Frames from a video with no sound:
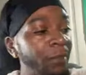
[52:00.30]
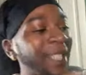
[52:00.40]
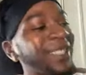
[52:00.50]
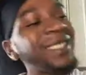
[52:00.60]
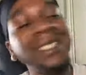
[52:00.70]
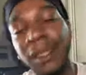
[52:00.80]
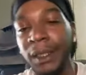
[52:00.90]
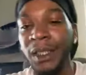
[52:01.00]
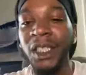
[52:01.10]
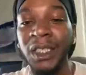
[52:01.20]
My sister
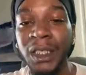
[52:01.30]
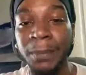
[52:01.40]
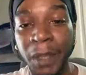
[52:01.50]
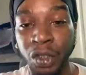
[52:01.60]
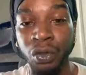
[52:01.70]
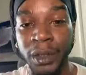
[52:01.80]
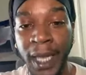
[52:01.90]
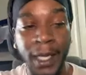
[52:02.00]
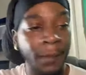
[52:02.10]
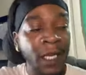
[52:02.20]
is just as special as
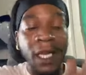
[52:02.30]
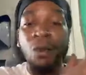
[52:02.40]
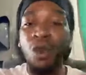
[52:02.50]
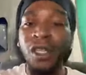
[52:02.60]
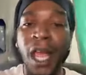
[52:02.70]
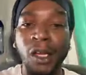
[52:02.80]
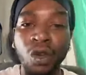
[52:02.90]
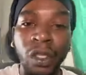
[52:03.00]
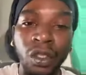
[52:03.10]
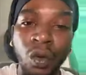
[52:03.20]
I am. And we're not
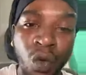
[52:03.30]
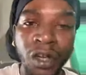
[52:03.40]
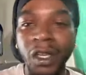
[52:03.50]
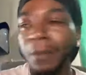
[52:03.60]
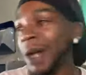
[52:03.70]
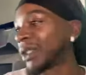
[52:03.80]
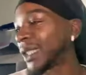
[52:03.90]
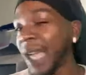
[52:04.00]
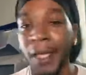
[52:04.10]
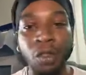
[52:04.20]
going to worry about the
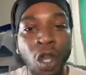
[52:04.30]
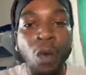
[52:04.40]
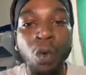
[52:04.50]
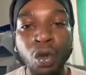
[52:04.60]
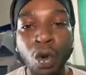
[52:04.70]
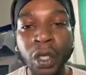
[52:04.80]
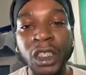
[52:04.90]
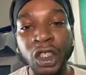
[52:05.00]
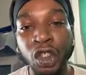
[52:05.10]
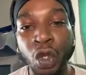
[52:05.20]
title. We're going
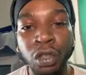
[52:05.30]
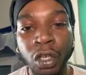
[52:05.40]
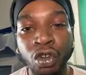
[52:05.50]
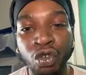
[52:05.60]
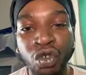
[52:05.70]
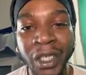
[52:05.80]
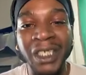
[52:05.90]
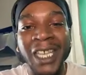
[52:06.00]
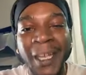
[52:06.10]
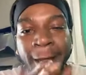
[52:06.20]
to show the grace
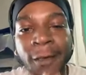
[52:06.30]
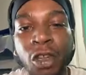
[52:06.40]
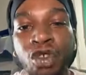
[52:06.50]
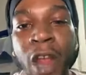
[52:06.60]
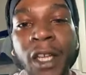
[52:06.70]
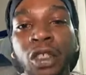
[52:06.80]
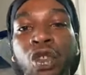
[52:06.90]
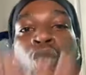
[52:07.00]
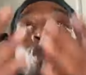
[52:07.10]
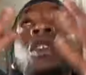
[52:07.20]
and the
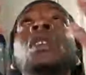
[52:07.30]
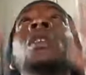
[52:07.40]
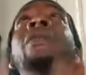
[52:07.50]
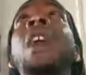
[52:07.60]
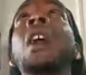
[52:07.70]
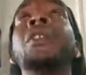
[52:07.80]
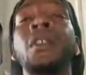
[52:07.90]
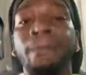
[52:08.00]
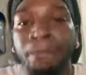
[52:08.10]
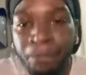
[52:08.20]
gratitude to the Father
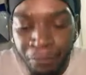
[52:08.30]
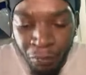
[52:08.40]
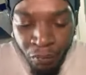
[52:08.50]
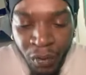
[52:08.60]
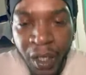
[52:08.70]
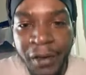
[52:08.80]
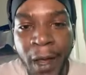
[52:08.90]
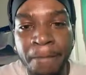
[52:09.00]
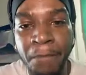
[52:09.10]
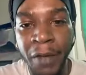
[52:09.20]
and our
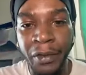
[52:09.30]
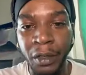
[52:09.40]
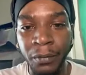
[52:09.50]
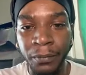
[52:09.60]
mother.